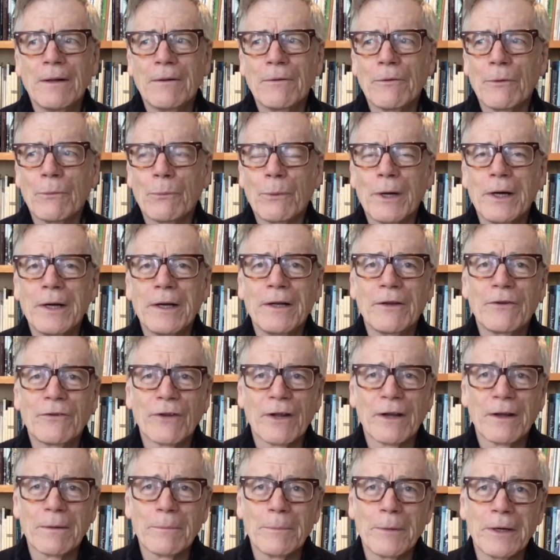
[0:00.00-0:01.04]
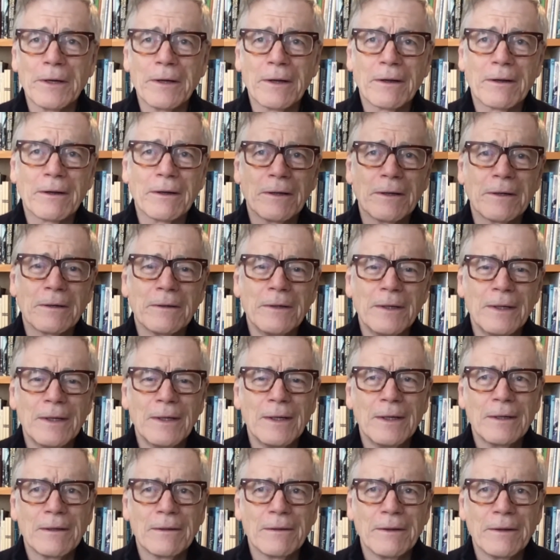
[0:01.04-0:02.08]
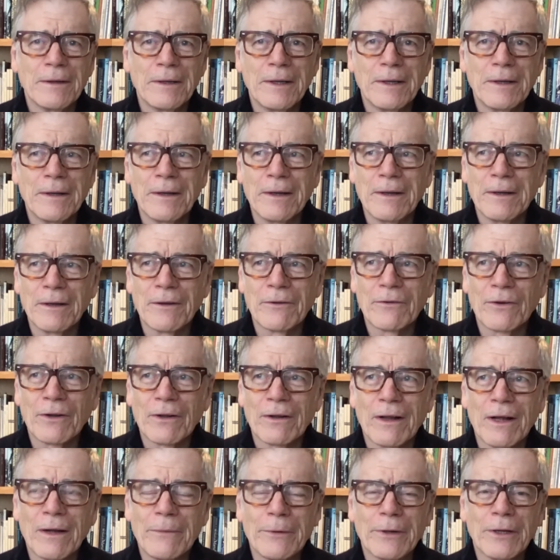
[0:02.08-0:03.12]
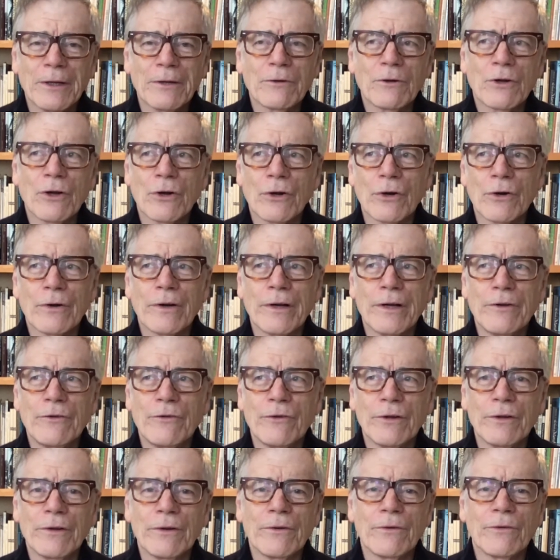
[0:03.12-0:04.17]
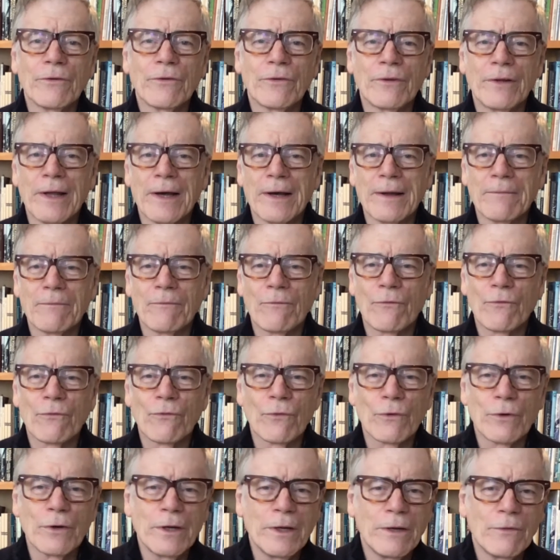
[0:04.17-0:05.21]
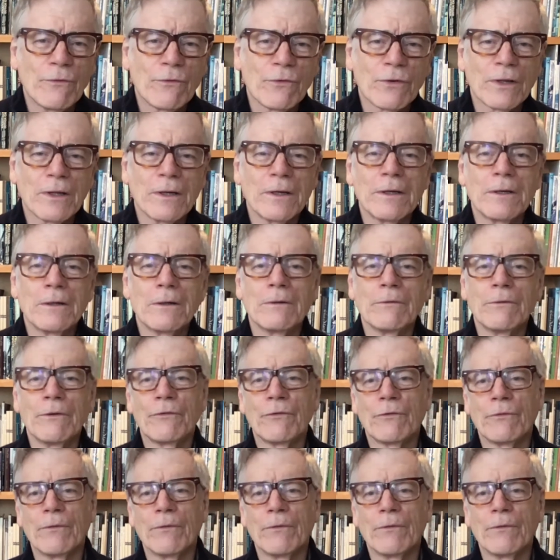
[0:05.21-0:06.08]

The way Santa Monica and its climate encourages that free flow